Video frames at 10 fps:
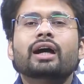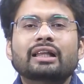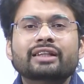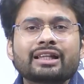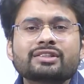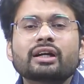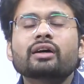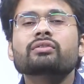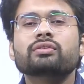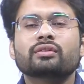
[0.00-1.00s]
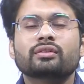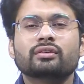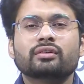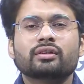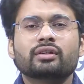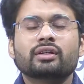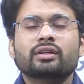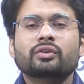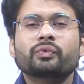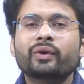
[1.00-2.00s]
And that's how
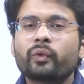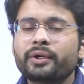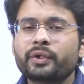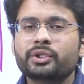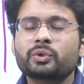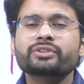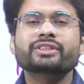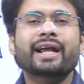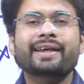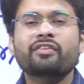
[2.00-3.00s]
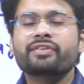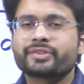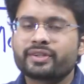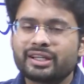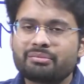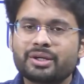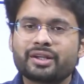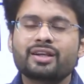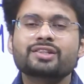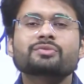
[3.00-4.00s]
we are going to use the idea of historical
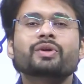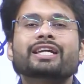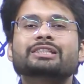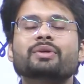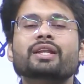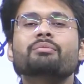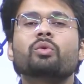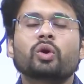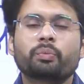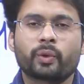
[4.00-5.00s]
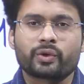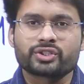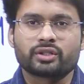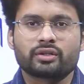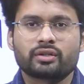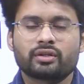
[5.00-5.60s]
materialism while explaining mode of production.